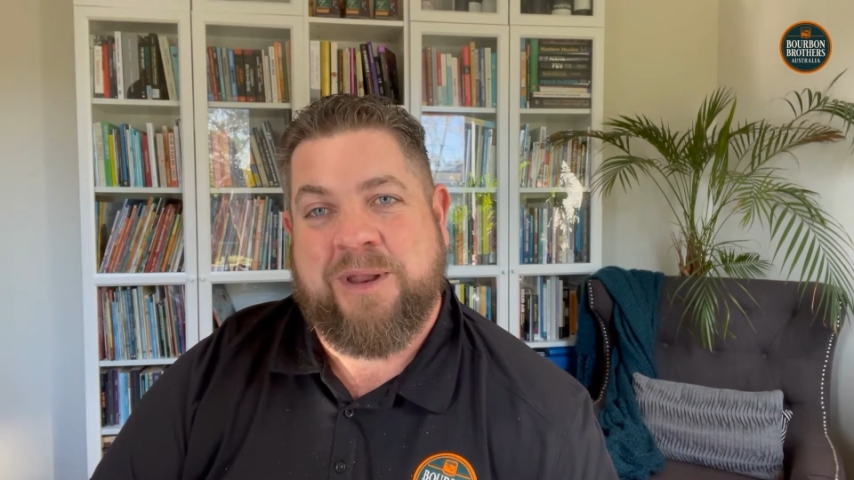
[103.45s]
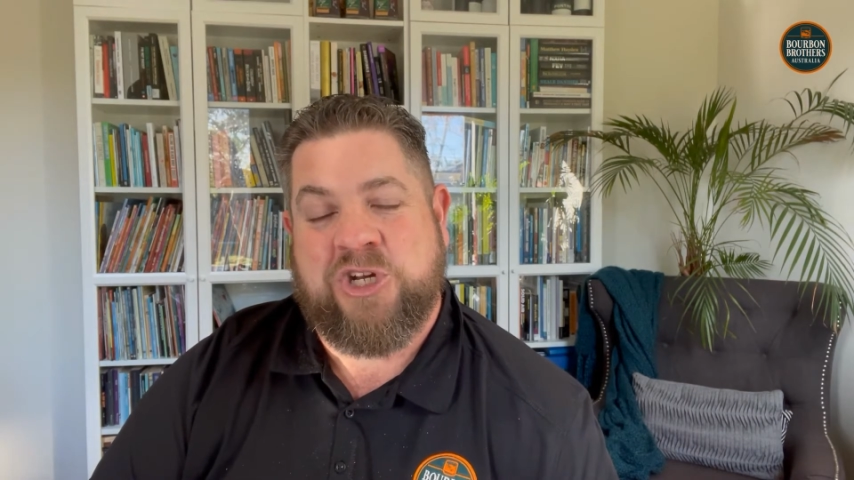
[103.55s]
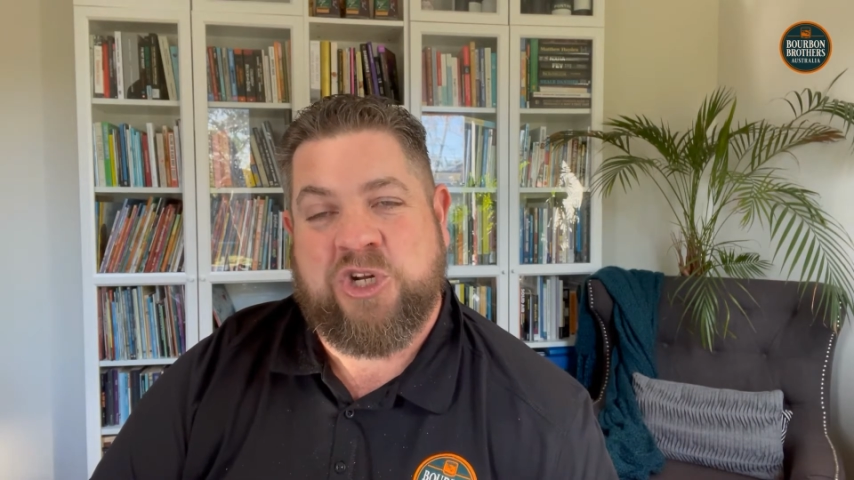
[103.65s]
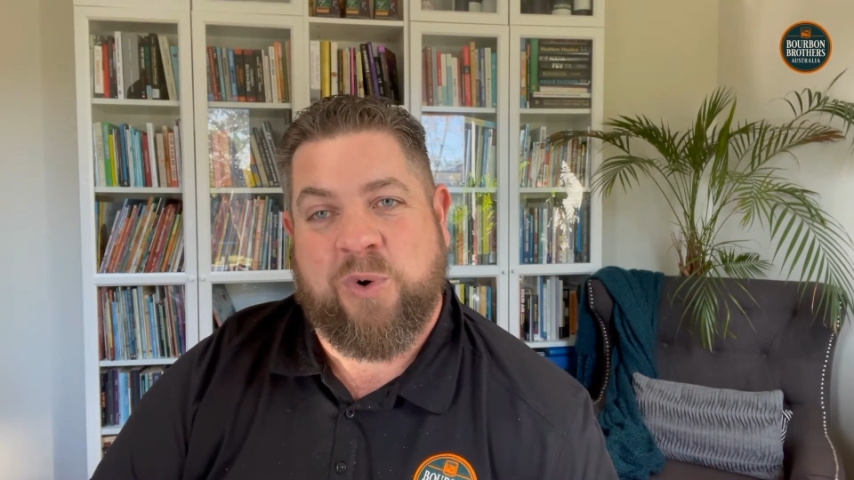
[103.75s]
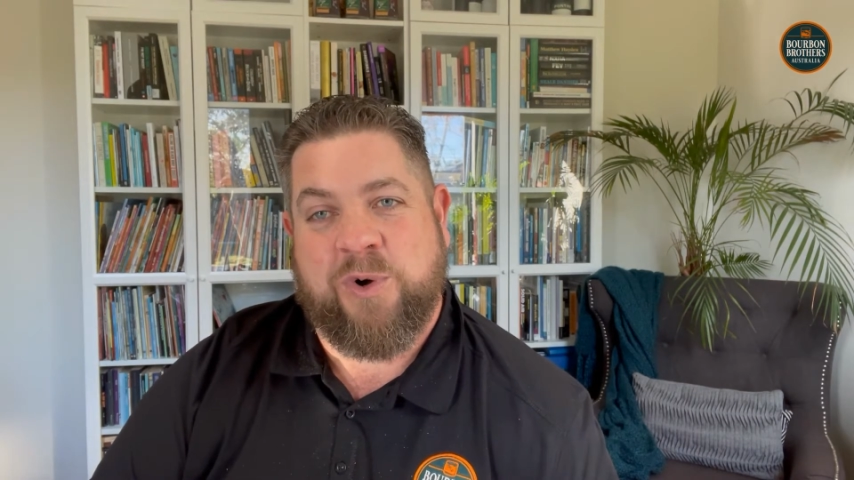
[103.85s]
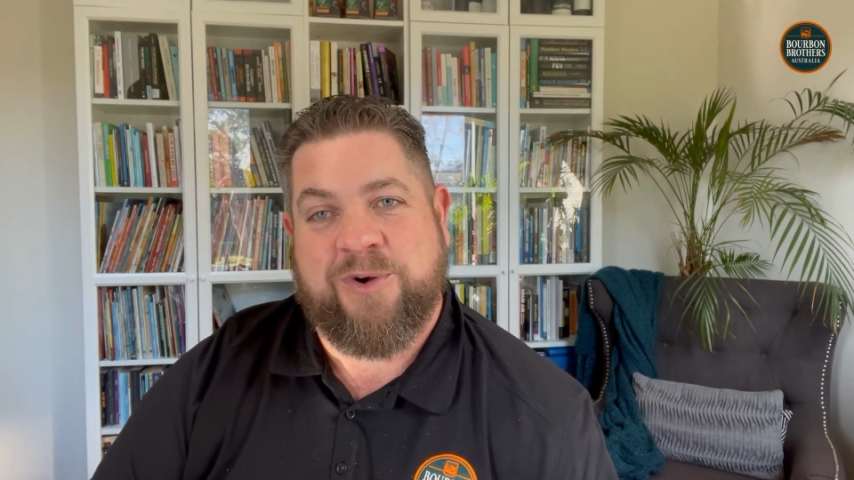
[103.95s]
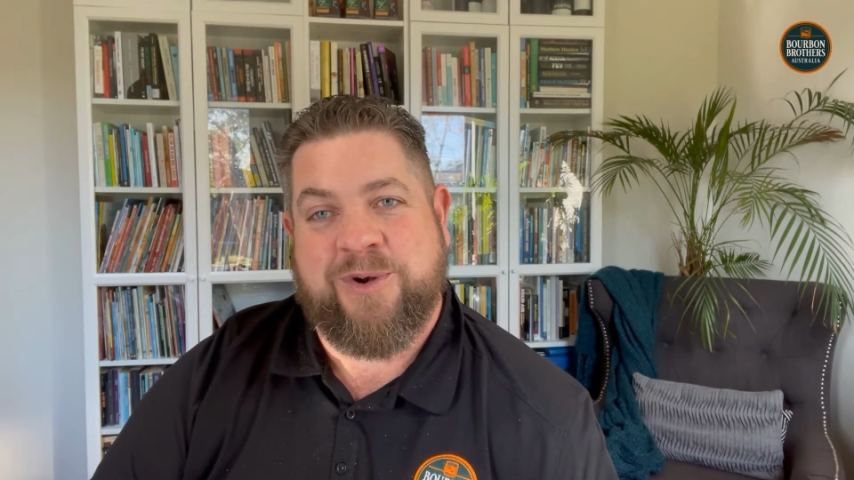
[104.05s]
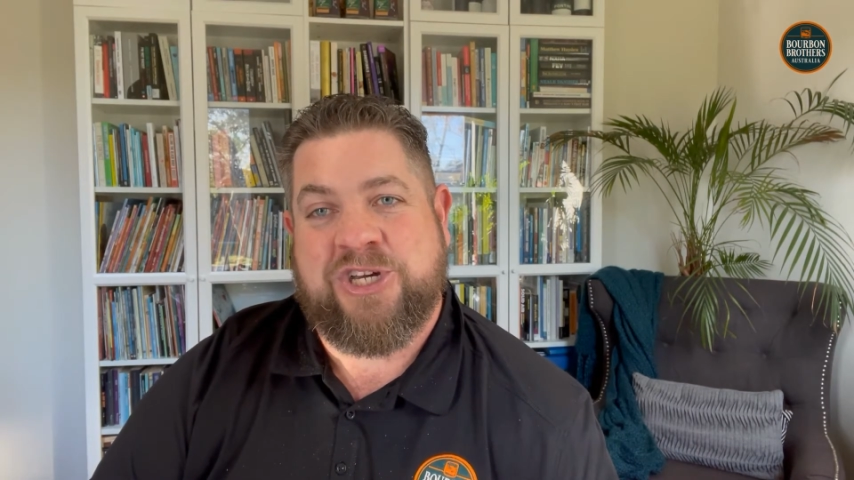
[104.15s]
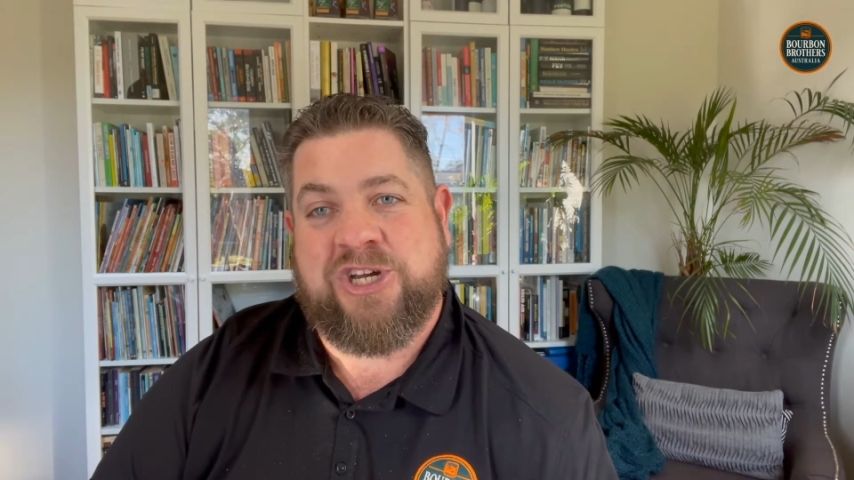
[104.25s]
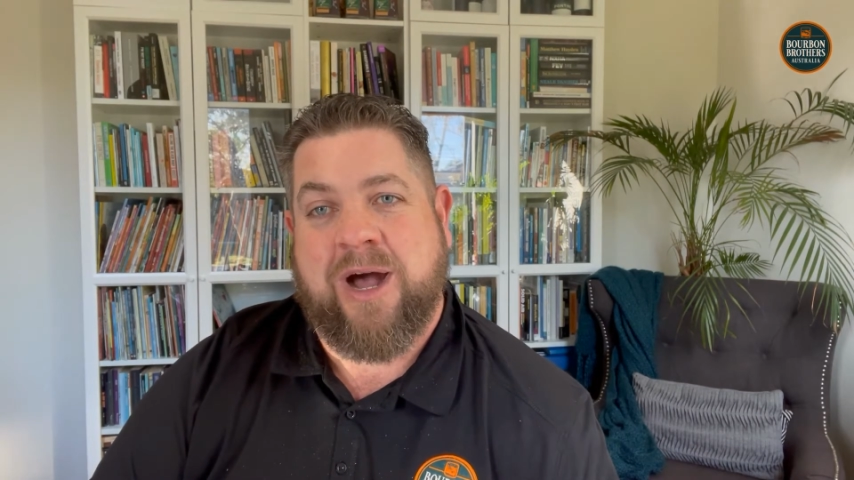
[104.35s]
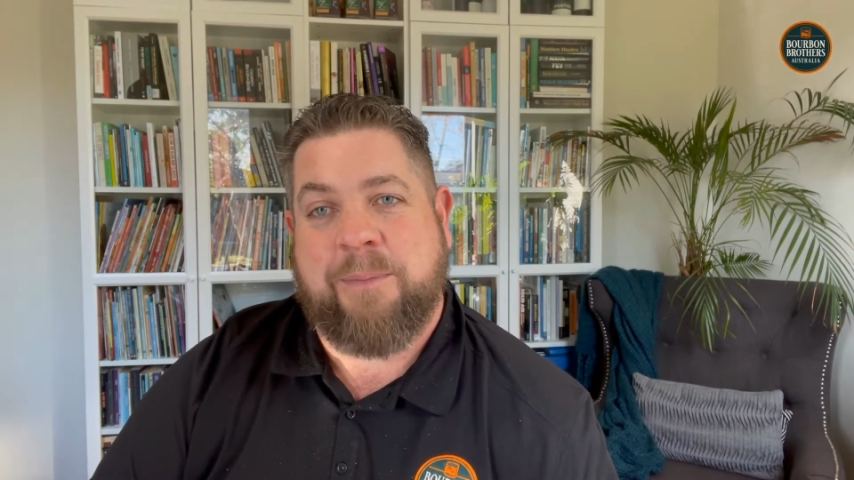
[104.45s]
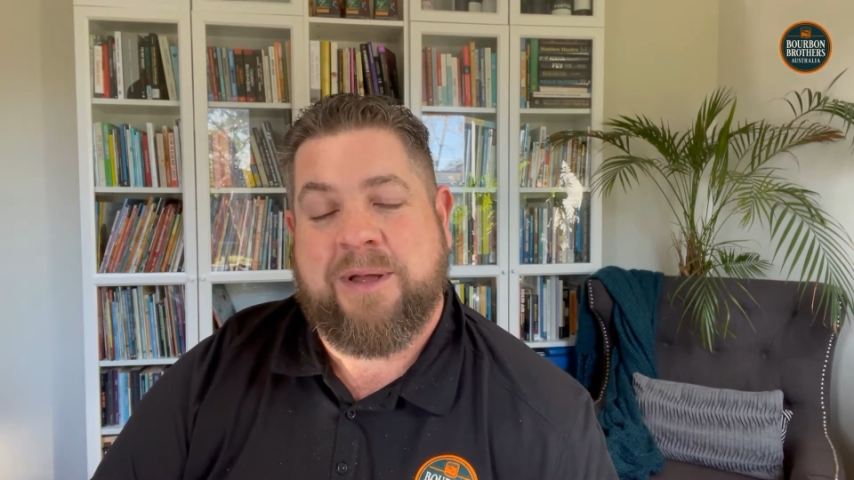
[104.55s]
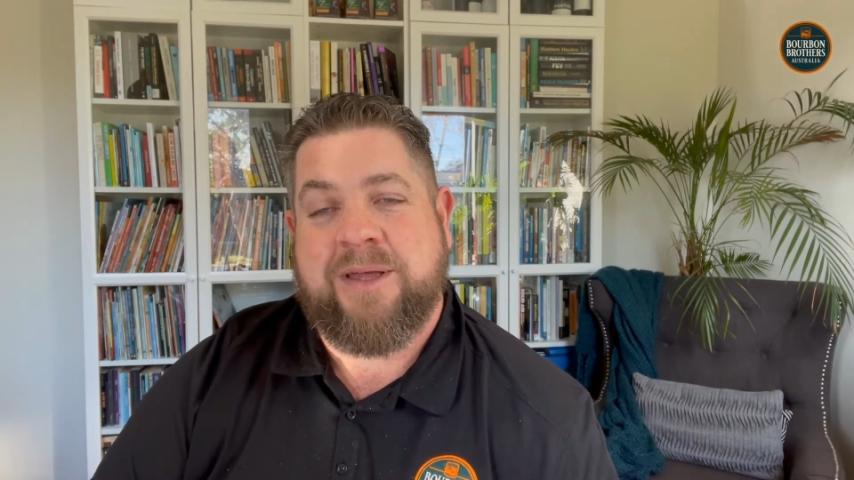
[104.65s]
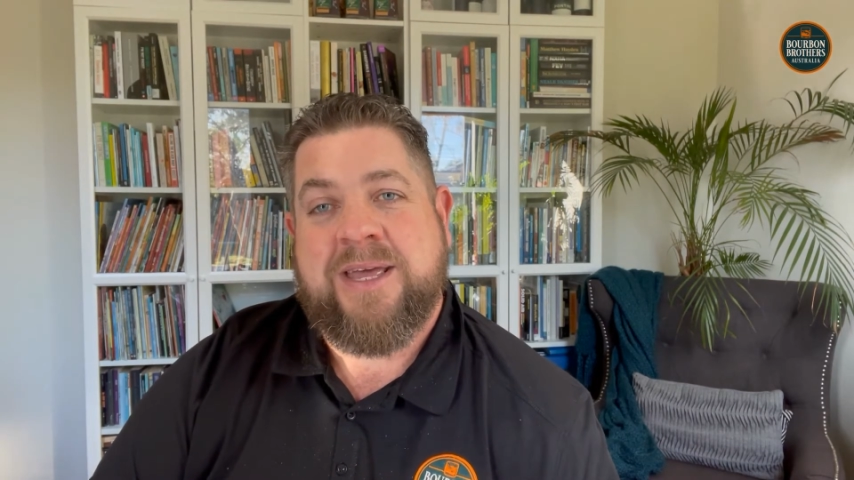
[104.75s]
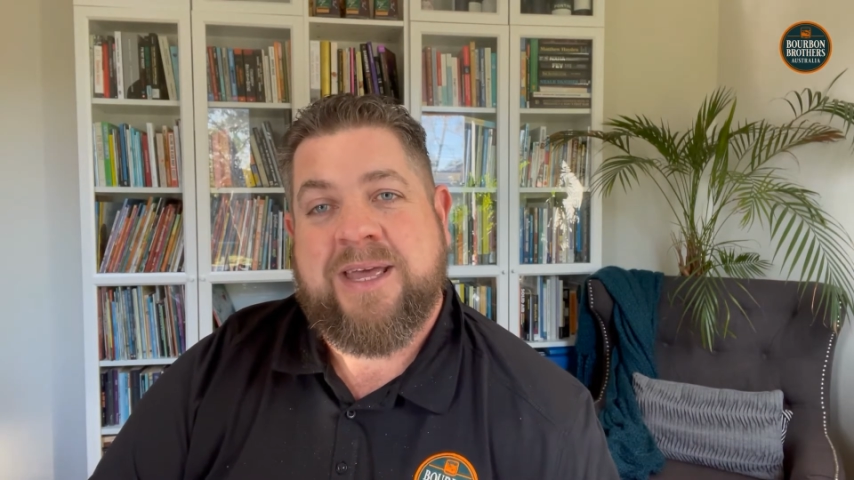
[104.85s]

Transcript: shorter and sharper,